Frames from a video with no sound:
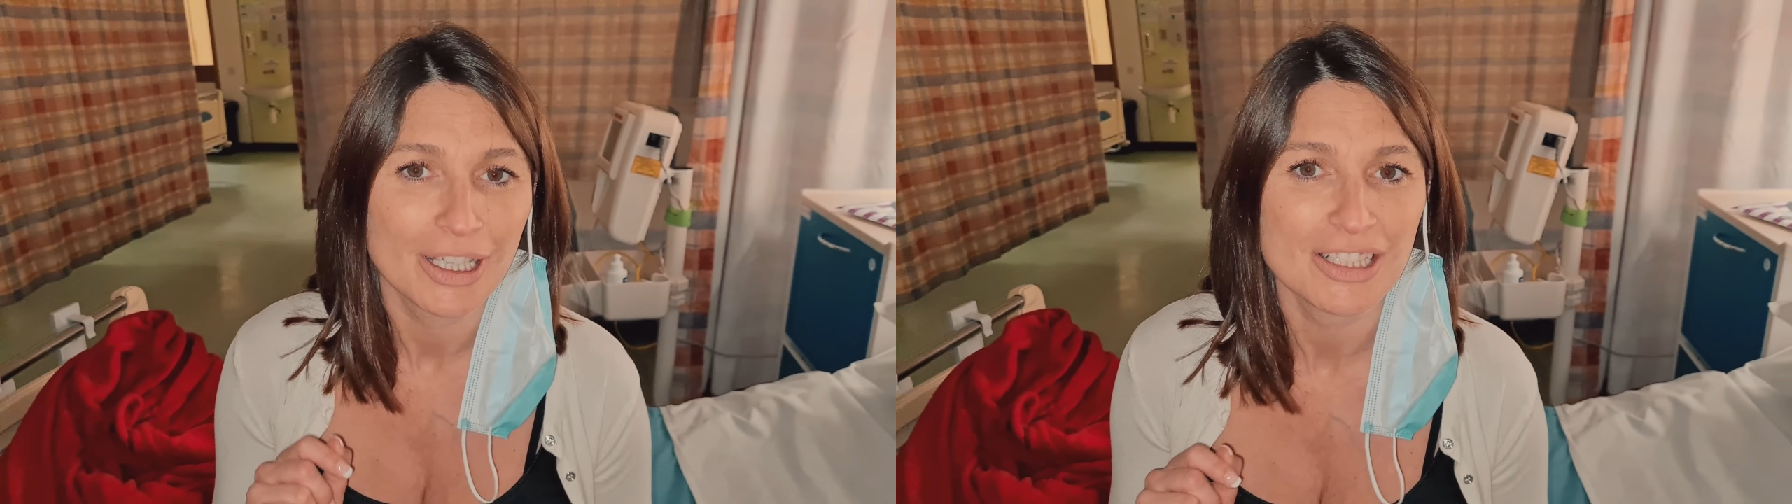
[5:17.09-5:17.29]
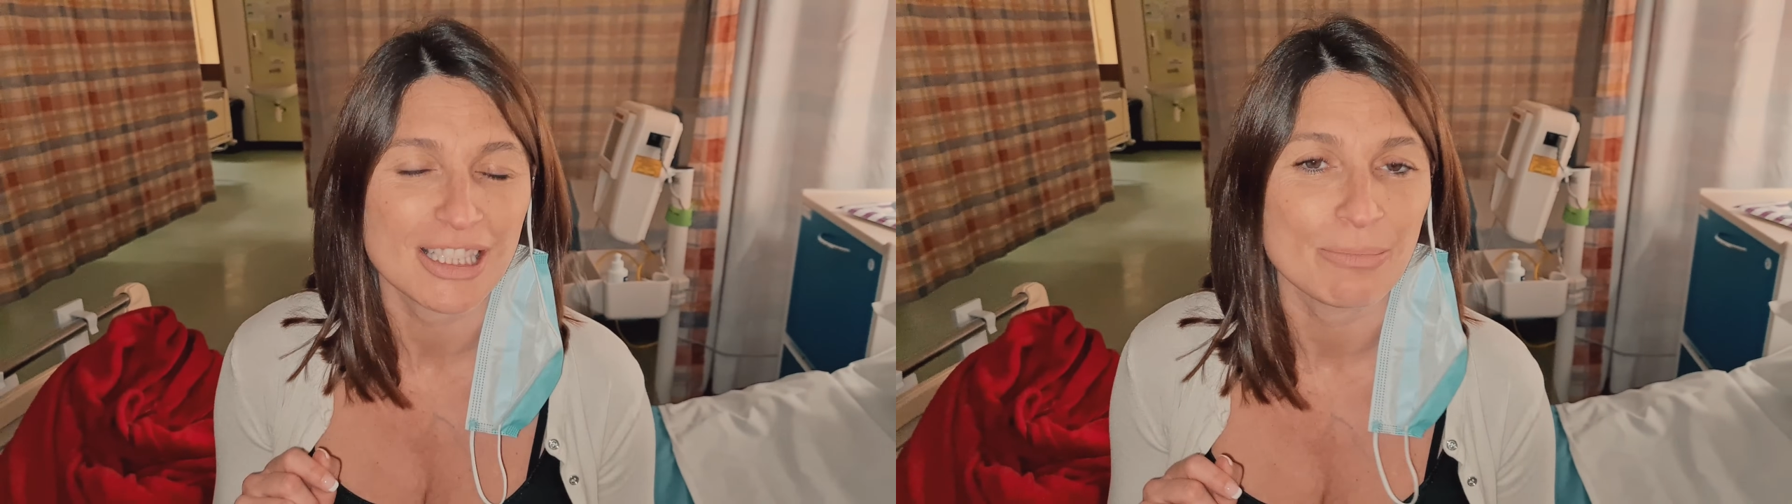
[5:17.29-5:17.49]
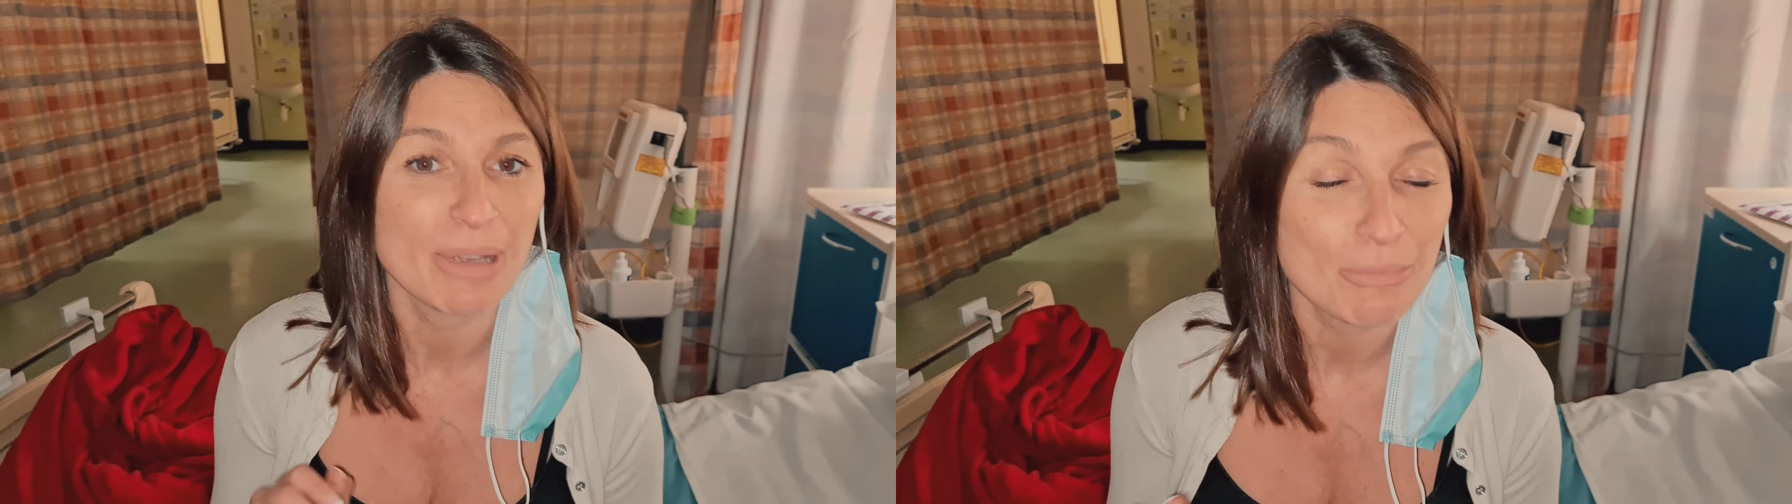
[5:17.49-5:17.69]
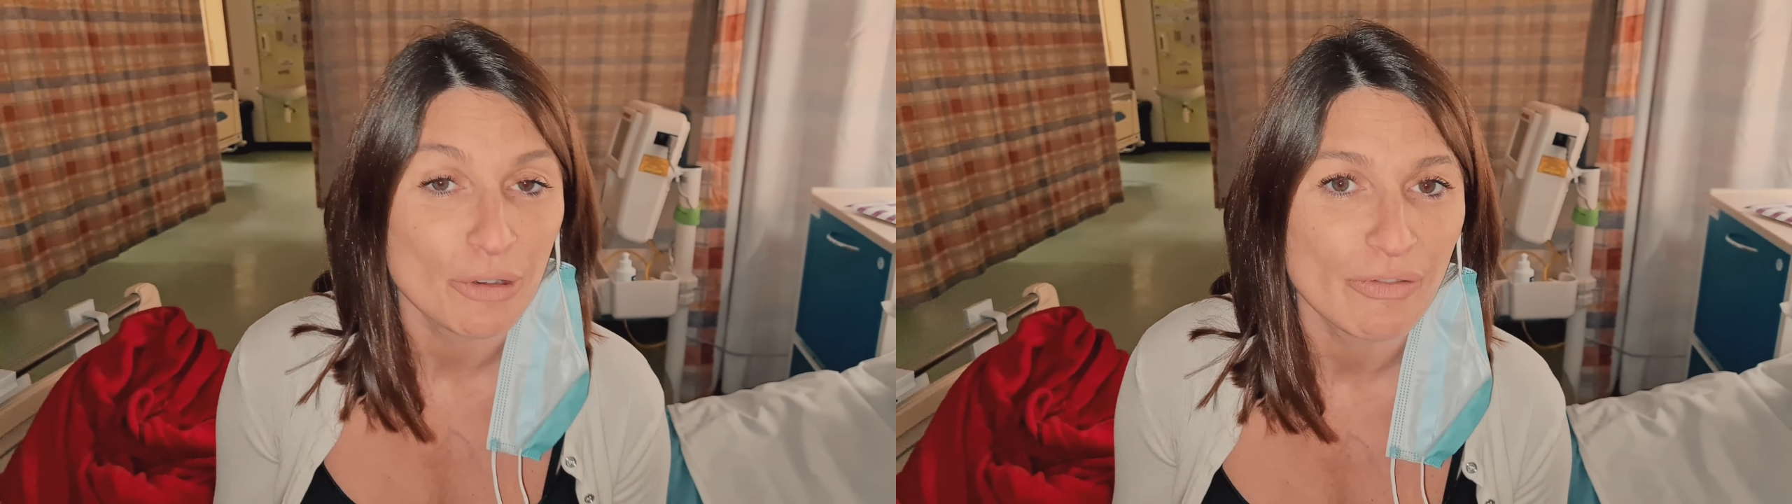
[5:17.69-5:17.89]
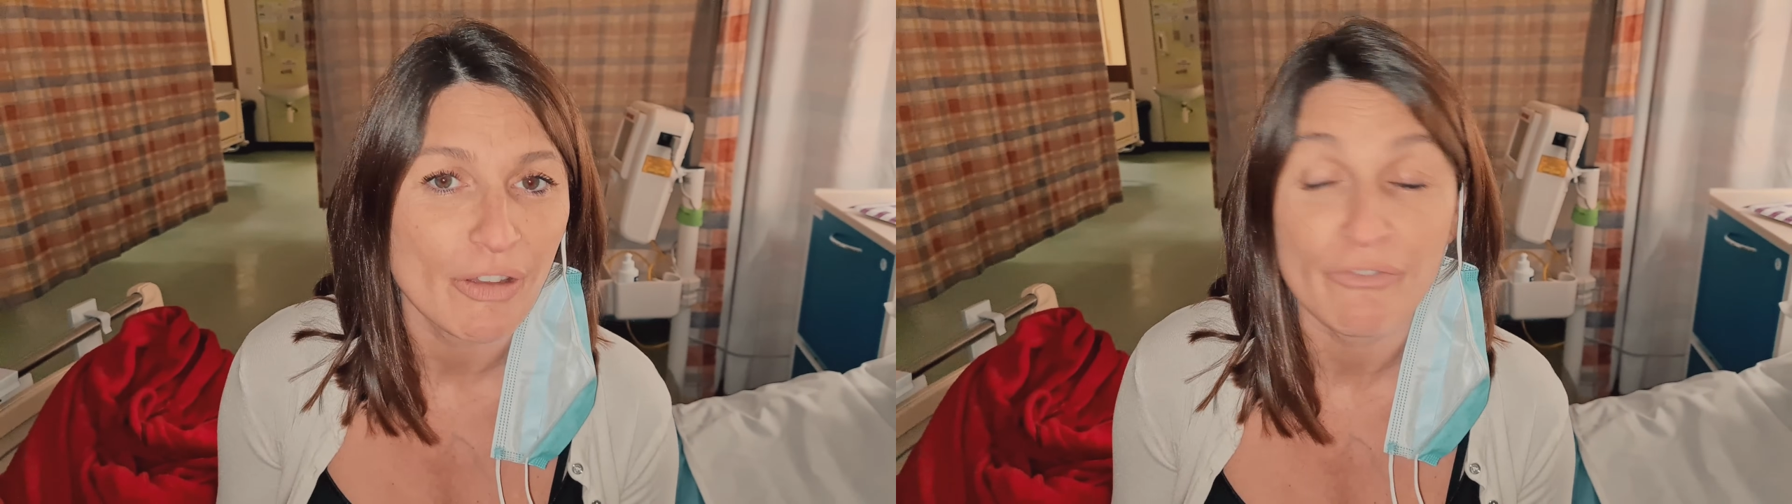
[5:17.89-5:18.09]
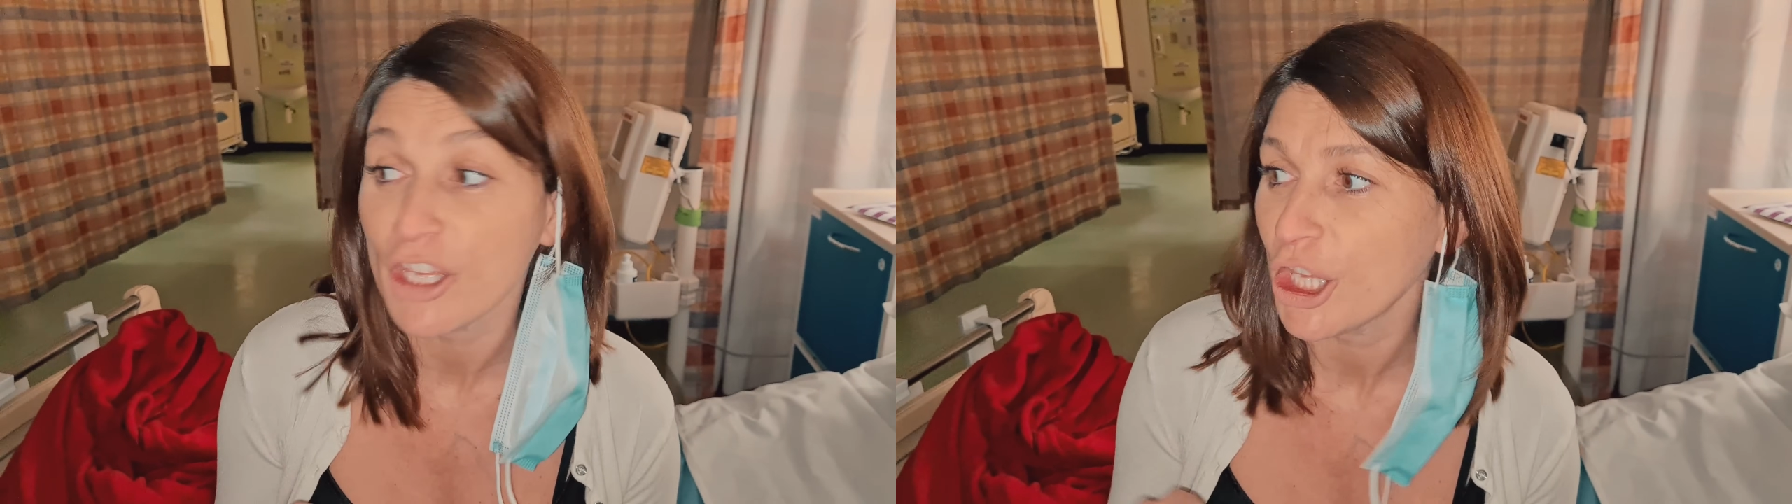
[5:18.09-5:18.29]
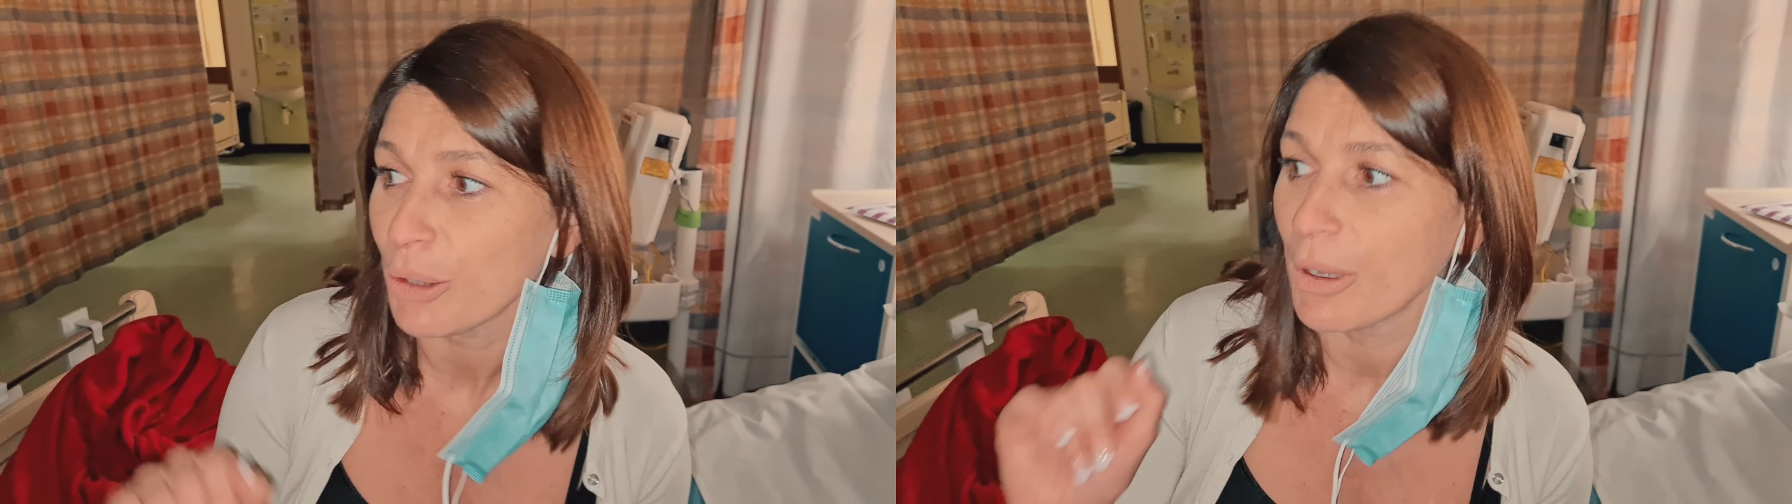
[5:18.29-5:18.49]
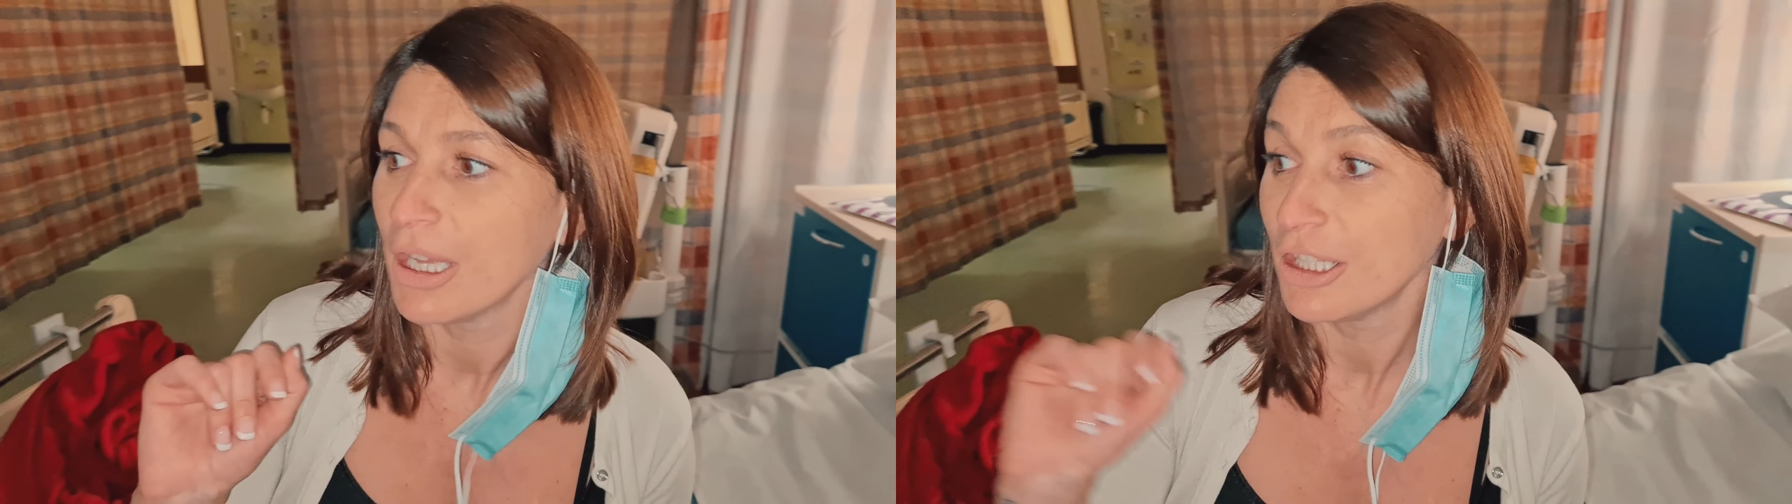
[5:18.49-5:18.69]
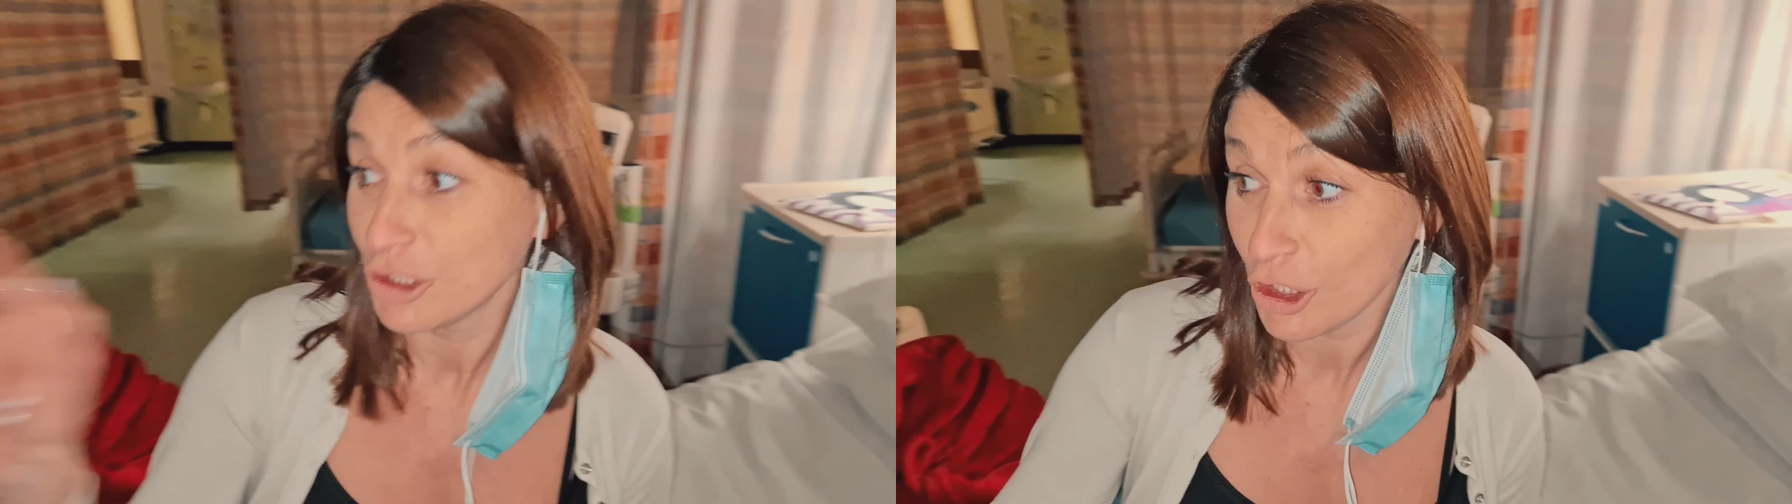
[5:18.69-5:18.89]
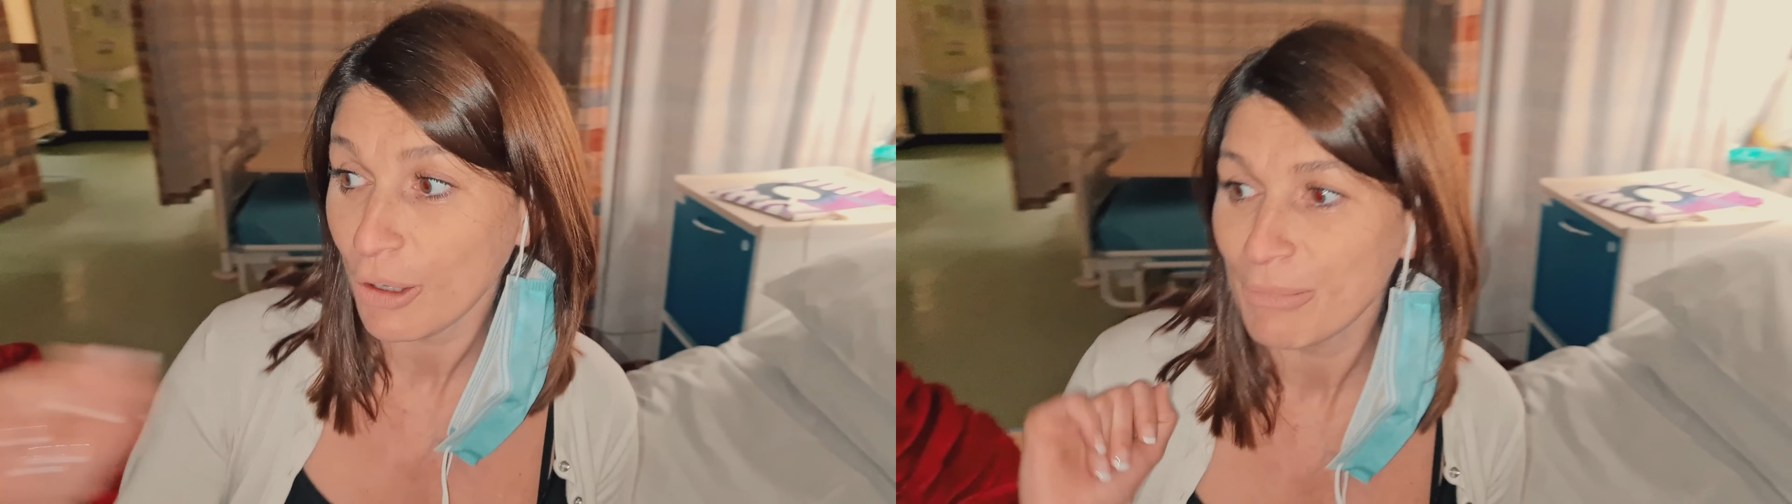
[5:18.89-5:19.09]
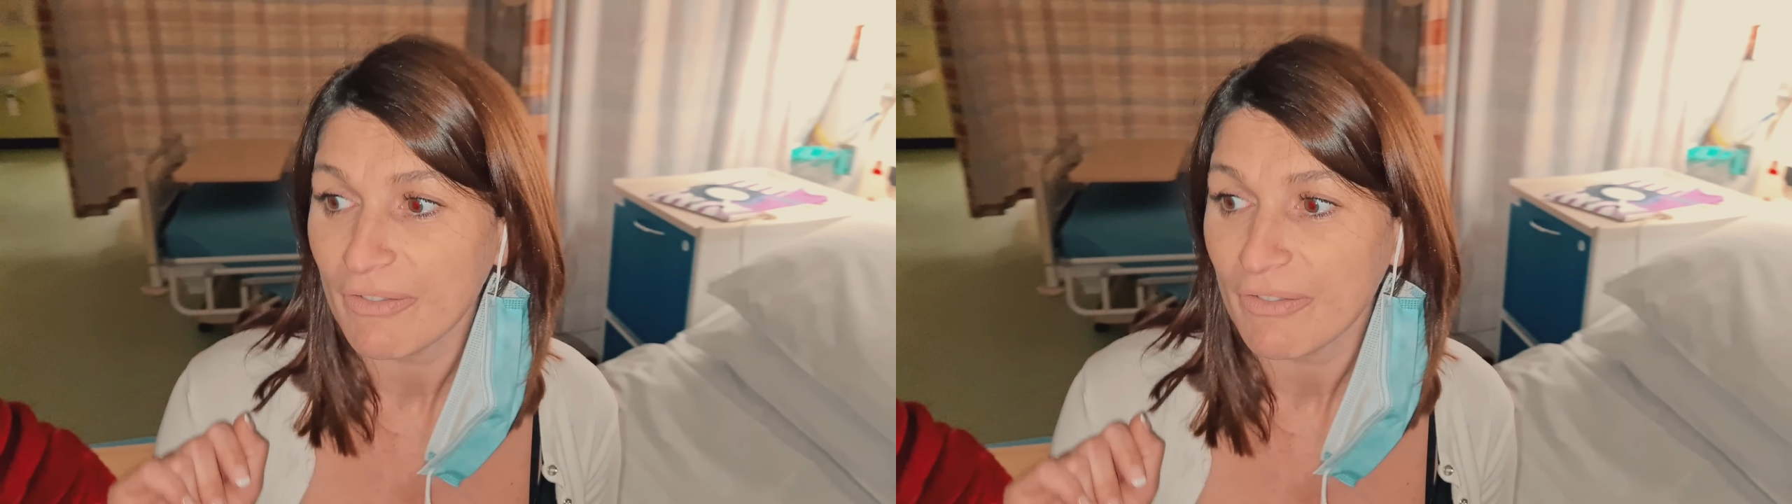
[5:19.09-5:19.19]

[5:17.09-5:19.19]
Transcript: This is a bit more of a view. Show them the